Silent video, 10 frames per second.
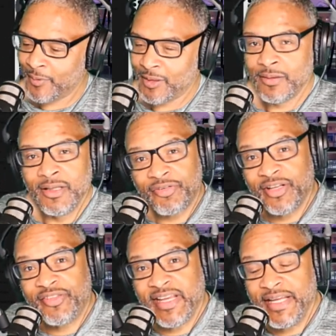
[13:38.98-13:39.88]
Let's
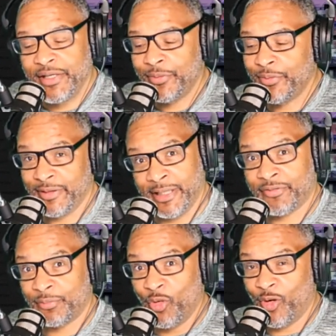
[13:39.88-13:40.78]
continue.
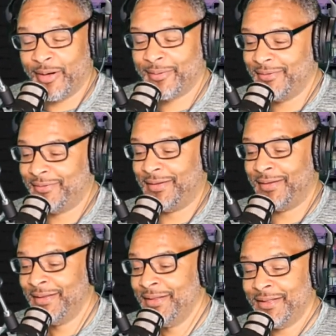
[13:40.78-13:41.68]
There's more.
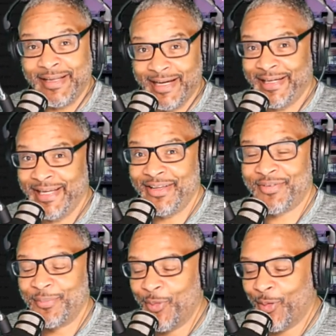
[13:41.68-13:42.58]
There is
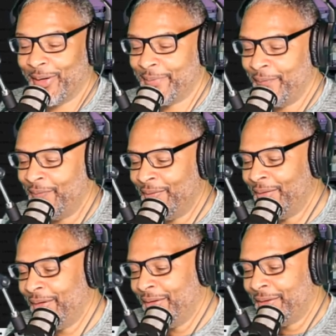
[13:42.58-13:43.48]
more.
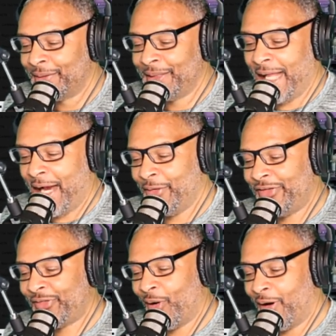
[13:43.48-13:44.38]
Larry
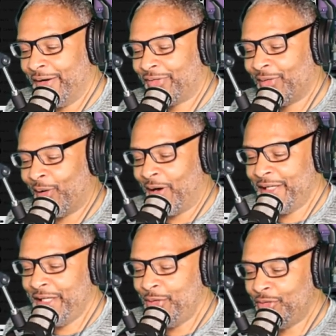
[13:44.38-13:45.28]
starts. Are
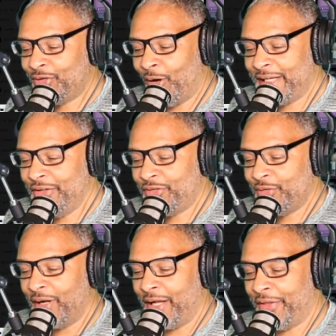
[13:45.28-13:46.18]
you talking
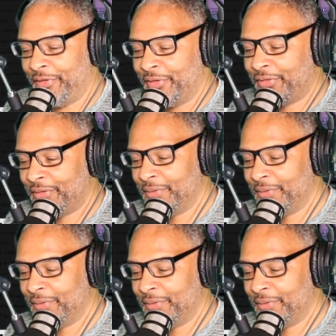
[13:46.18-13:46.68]
to others?